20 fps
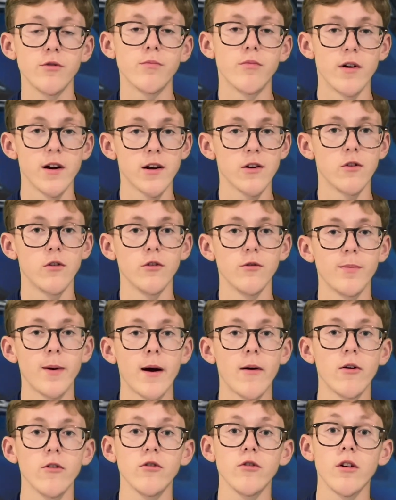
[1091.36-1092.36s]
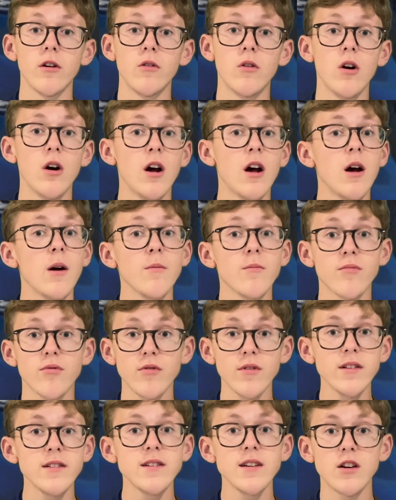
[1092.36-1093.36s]
brake horsepower. So
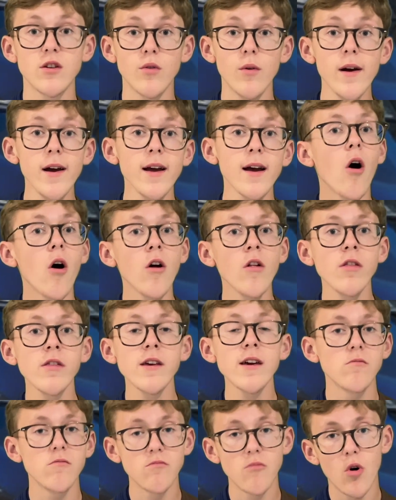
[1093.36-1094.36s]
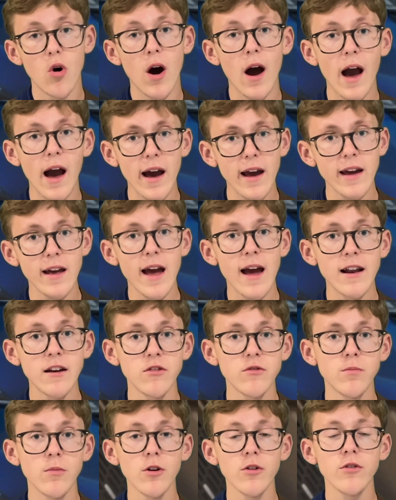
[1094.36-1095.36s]
pretty quick. On the more high-end
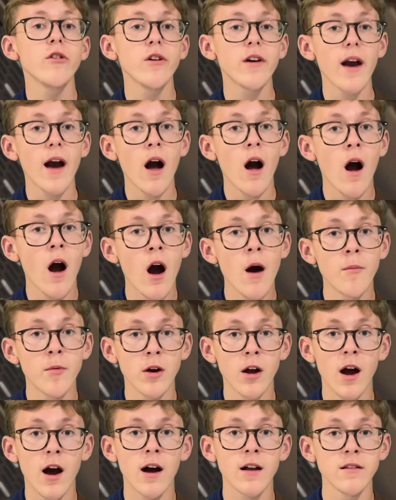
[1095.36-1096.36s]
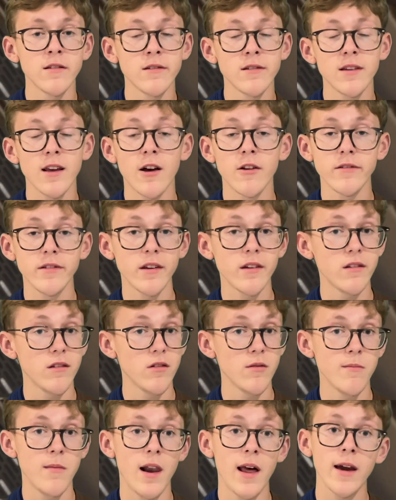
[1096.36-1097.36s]
model, you get a Harman Kardon sound system
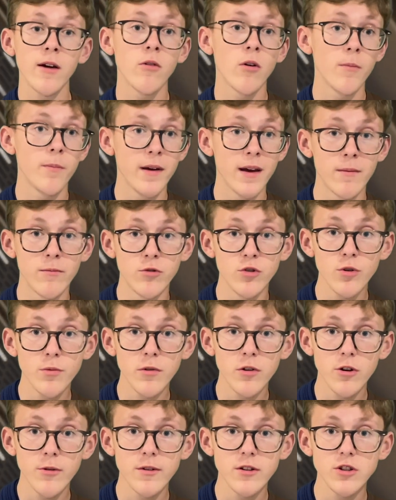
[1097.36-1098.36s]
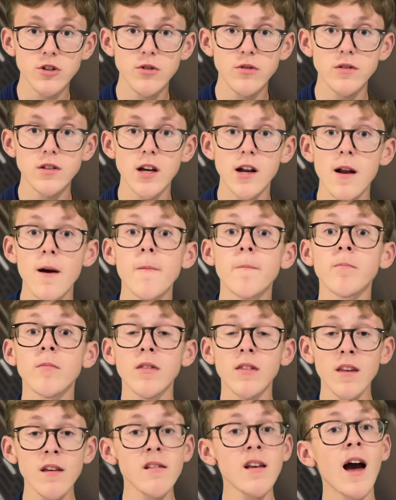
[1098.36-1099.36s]
like what BMW is using.
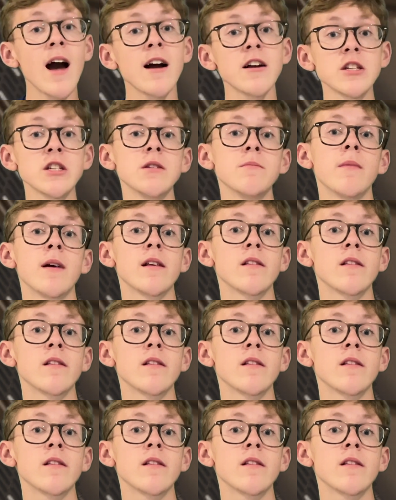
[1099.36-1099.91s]
This actually makes